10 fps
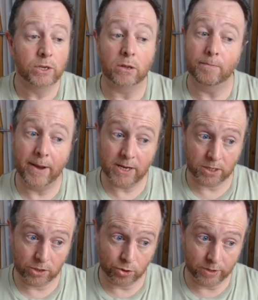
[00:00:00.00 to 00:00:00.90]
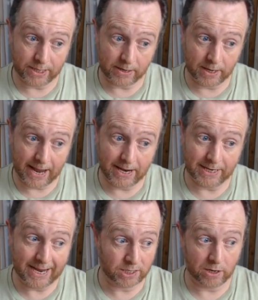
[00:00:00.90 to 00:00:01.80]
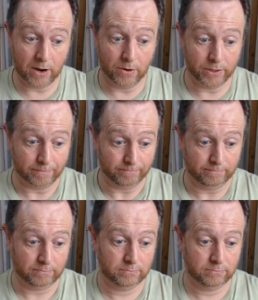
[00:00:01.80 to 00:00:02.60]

So the best choice out of that is less tyre noise.